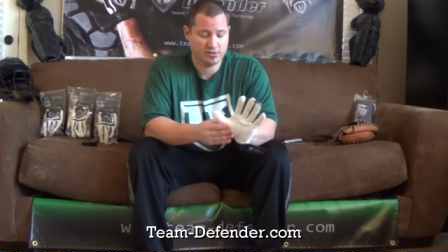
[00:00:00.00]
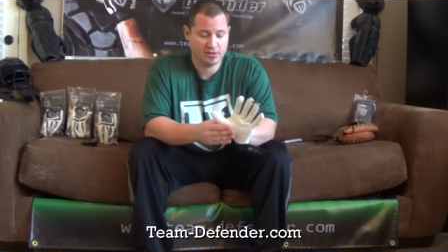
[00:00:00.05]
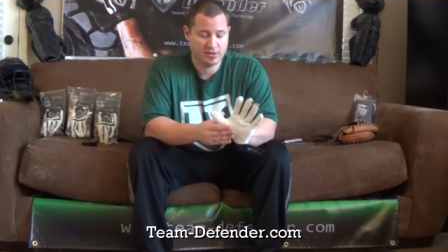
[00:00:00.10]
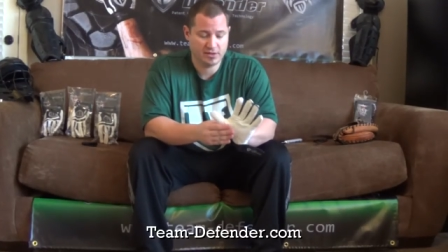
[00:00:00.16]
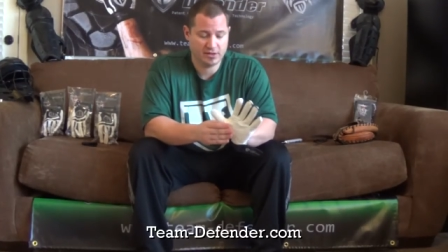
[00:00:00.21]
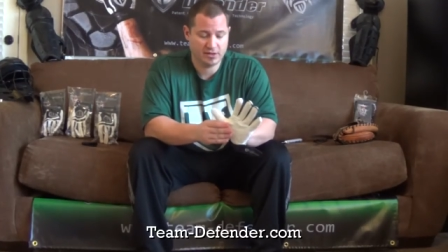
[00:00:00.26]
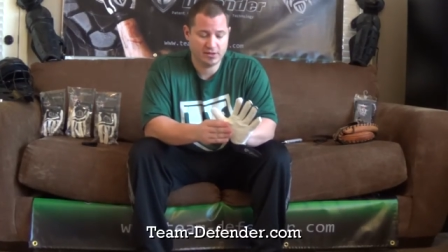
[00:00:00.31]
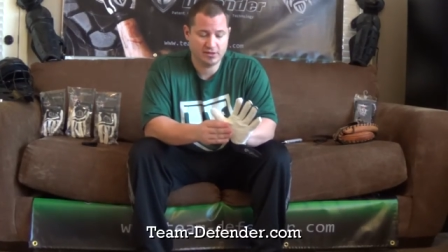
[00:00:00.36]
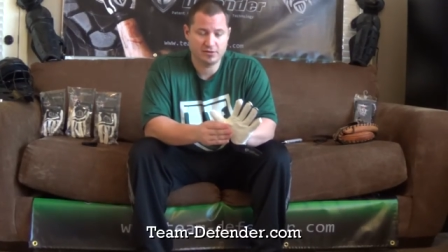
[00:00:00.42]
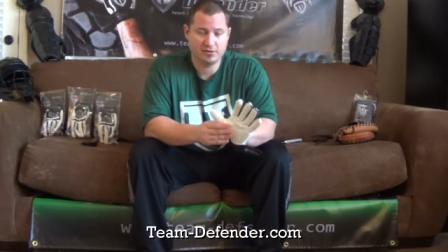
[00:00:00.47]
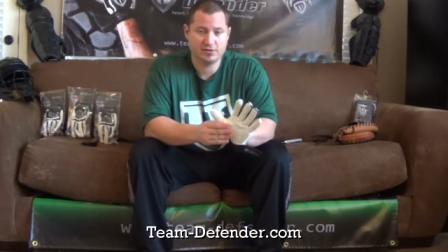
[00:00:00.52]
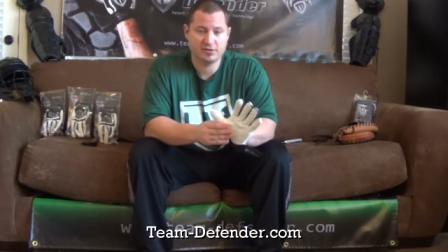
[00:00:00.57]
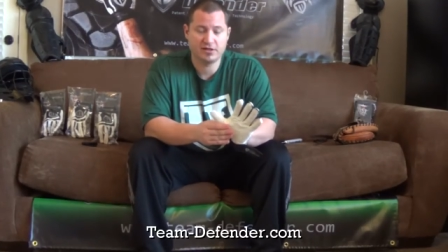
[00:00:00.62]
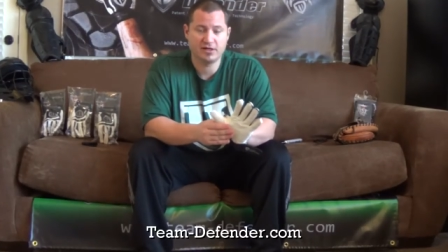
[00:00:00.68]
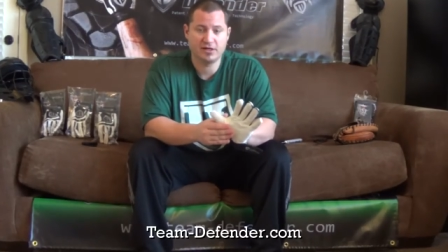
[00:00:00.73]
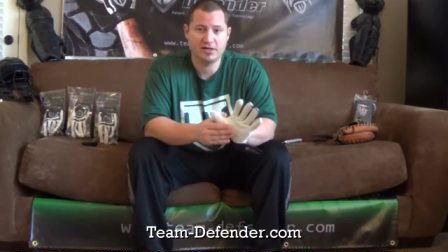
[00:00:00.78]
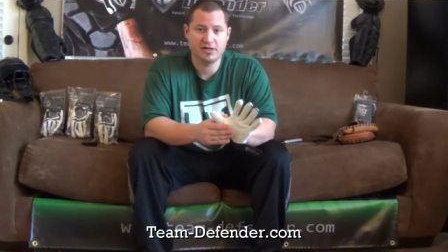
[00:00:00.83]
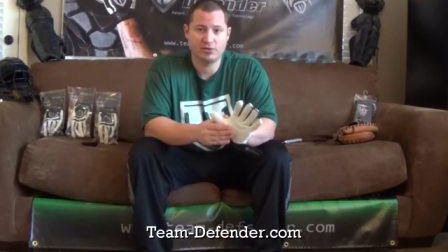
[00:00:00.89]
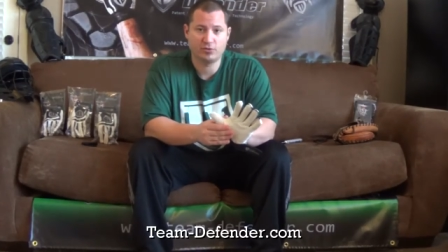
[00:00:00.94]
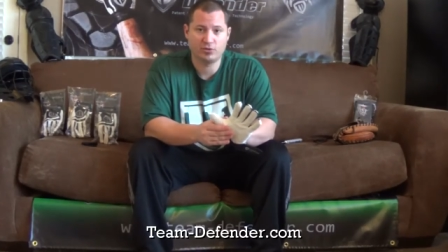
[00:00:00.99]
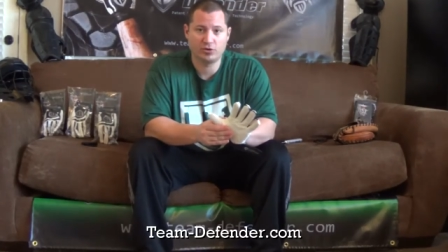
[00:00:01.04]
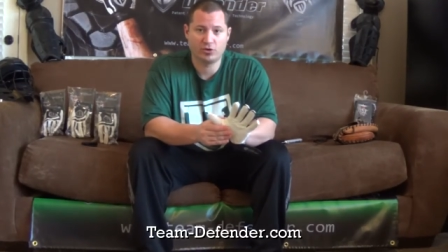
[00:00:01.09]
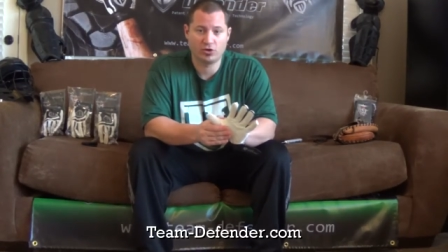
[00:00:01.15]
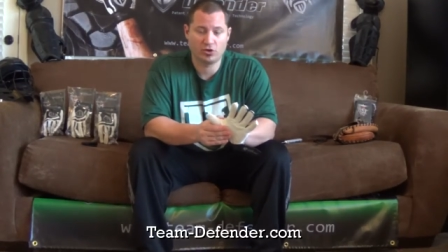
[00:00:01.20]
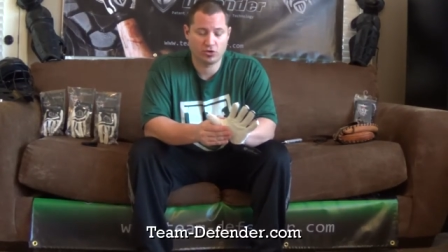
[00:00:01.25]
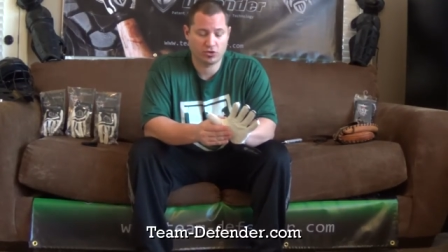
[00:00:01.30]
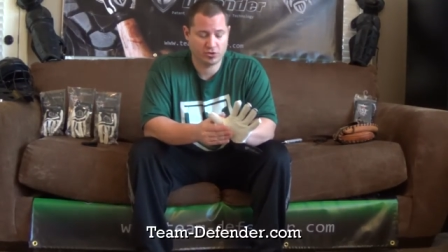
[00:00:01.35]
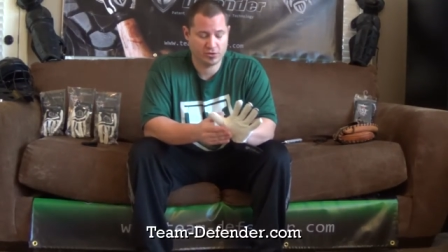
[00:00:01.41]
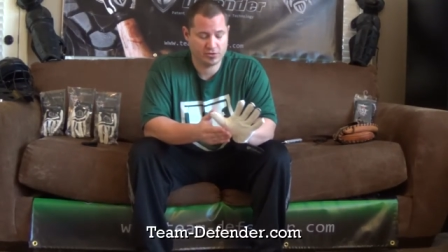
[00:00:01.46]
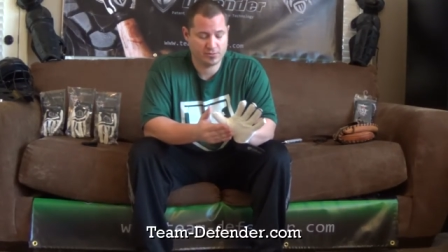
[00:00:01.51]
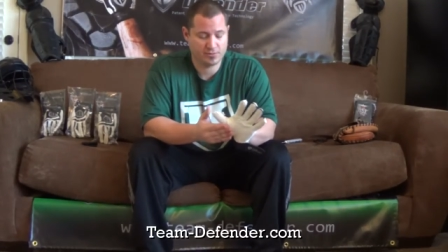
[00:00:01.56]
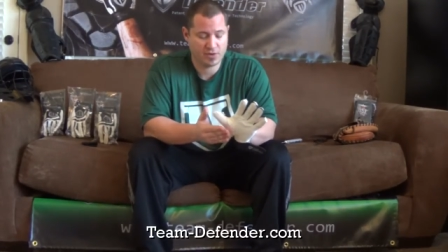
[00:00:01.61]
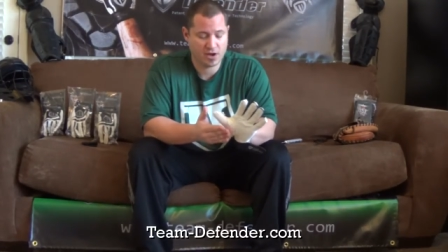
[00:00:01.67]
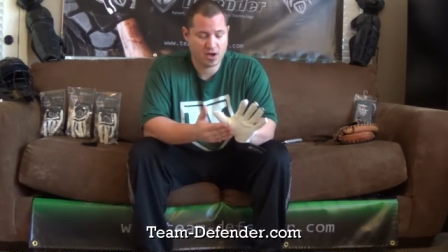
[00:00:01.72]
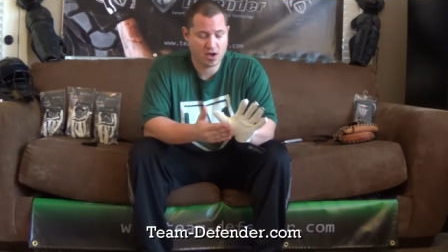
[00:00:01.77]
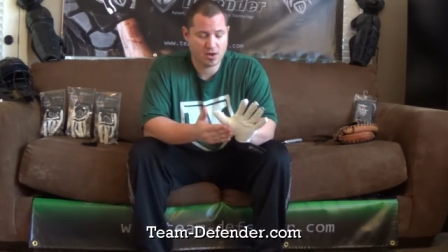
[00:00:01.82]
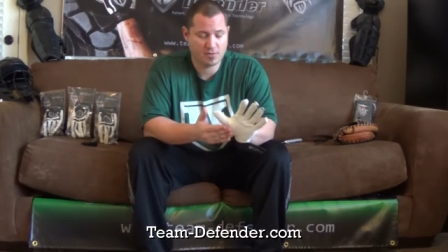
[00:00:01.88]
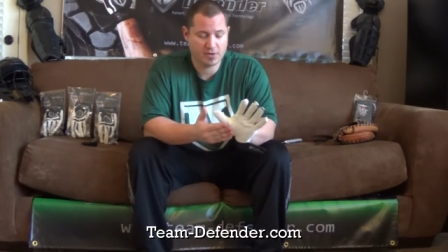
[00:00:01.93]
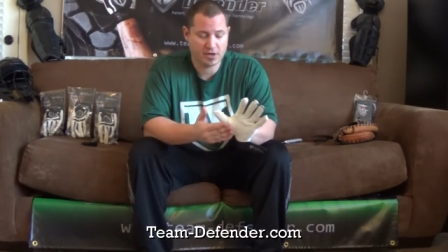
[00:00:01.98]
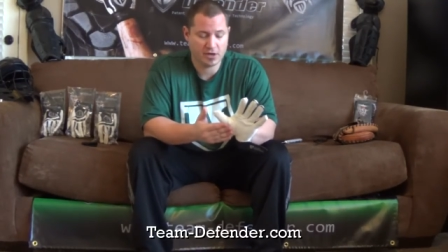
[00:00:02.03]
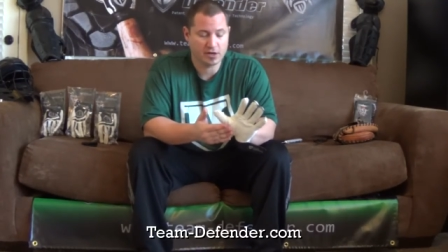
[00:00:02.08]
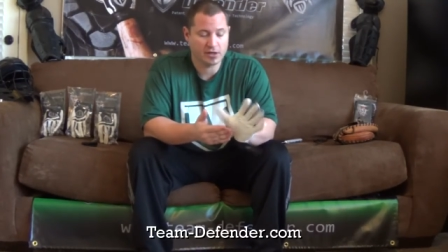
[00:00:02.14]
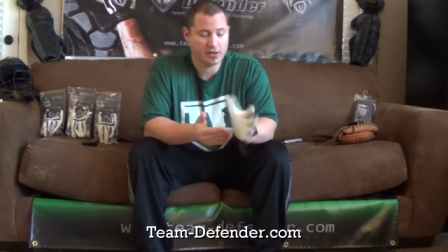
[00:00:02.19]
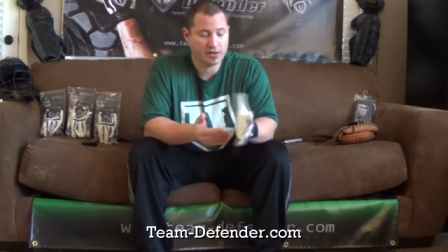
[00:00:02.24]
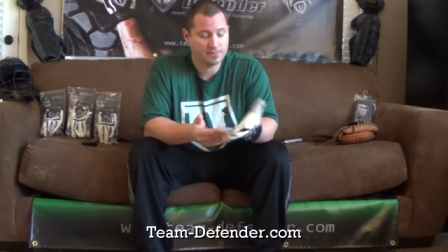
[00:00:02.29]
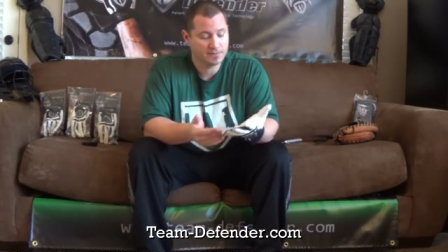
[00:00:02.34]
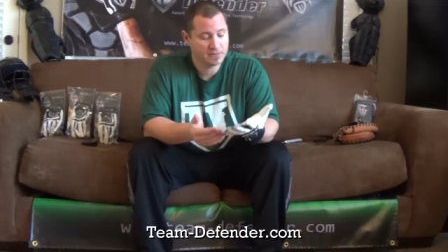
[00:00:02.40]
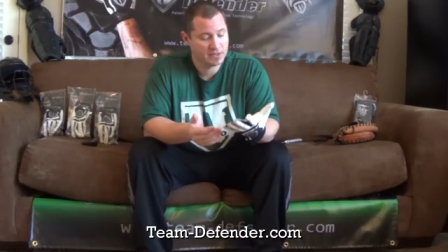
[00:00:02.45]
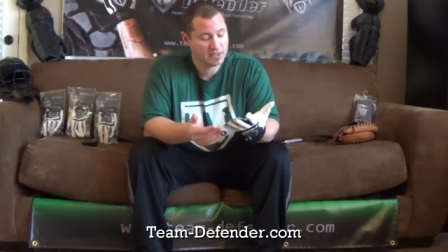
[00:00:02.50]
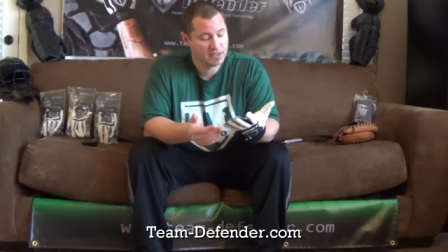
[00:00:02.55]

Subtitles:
getting hit real hard in the palm area.